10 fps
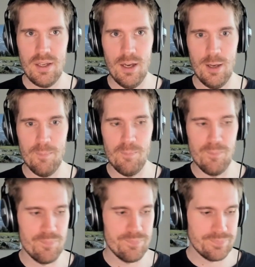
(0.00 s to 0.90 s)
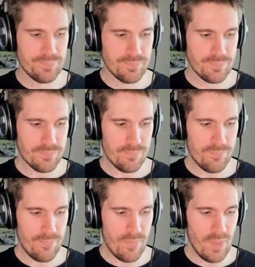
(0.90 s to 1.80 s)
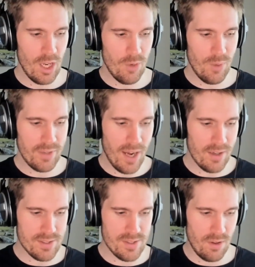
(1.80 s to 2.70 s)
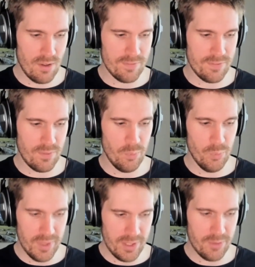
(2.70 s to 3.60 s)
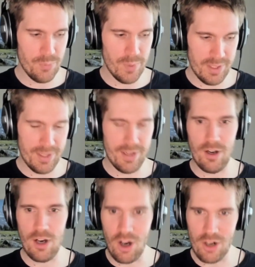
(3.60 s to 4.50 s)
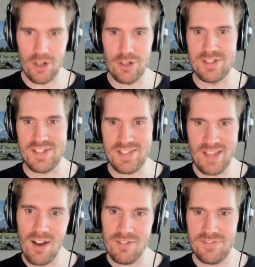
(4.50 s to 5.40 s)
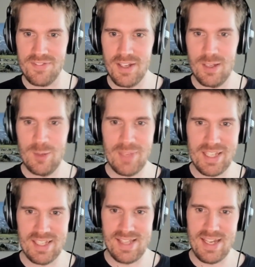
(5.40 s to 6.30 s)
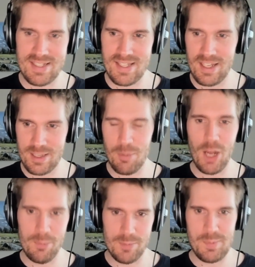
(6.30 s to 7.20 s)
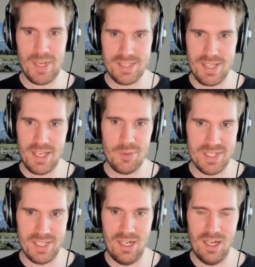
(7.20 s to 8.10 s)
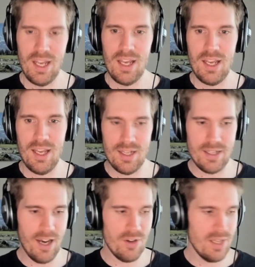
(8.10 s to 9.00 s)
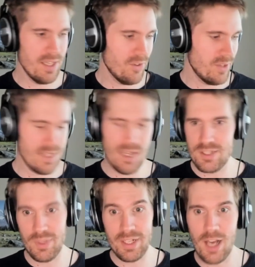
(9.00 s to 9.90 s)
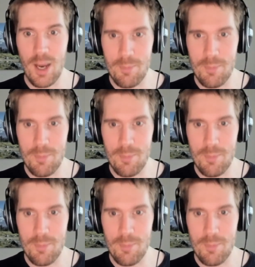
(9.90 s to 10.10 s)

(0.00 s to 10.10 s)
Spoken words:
um around how to solve really, really hard stuff because that's like the problem space that he was in and how, it's really not